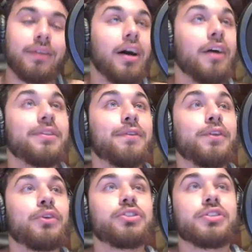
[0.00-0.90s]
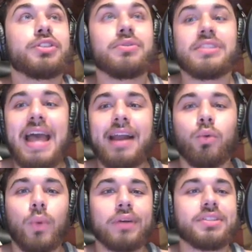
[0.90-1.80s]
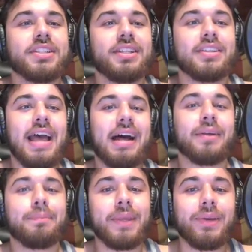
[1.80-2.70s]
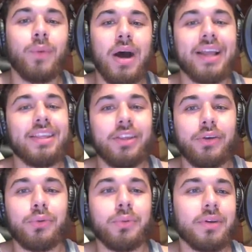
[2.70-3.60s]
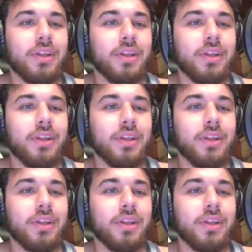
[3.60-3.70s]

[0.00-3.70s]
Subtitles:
of the future. So Zach Wilson out of BYU.